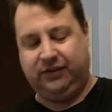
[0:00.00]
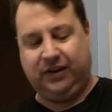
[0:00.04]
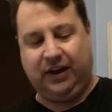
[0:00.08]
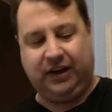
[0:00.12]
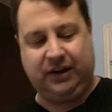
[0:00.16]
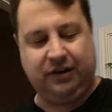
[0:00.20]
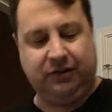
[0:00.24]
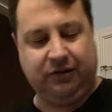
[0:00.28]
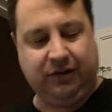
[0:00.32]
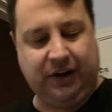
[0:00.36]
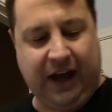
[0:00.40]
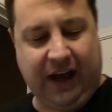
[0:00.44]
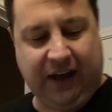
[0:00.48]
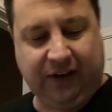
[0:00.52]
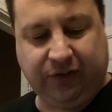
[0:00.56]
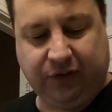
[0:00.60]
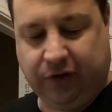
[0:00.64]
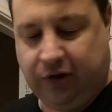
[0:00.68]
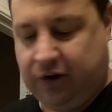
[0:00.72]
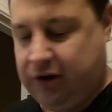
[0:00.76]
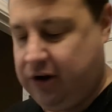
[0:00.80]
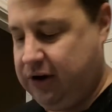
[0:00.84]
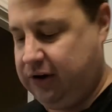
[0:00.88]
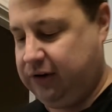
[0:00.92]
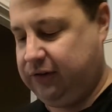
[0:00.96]
it's not going to last
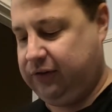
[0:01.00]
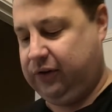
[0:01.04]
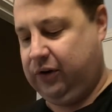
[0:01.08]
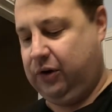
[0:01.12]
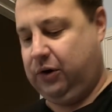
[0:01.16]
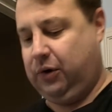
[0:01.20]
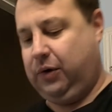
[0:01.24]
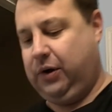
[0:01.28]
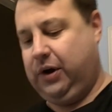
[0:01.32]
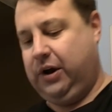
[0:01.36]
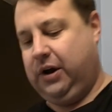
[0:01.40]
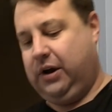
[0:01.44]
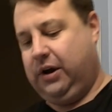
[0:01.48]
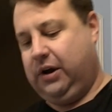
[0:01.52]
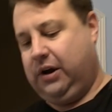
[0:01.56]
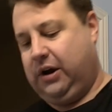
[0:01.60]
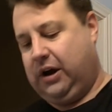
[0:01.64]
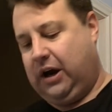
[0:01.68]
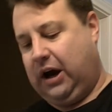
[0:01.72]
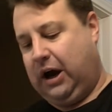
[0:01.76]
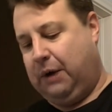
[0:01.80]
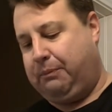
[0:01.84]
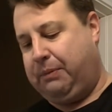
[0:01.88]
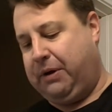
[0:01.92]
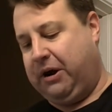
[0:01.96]
long, so
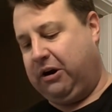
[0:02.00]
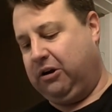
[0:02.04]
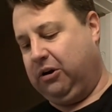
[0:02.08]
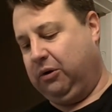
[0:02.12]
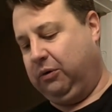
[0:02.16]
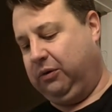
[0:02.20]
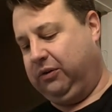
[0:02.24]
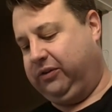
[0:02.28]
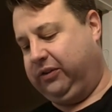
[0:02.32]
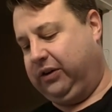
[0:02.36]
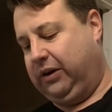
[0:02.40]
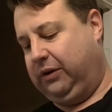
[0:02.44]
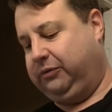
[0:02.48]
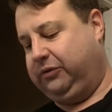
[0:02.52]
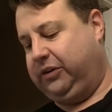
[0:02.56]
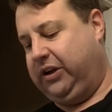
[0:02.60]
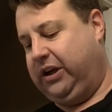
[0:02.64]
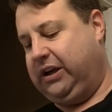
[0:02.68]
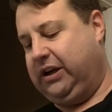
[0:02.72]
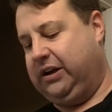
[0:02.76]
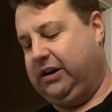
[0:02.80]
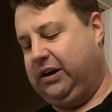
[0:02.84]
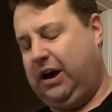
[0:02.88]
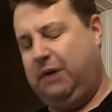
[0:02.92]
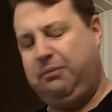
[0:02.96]
I'll pair it with something.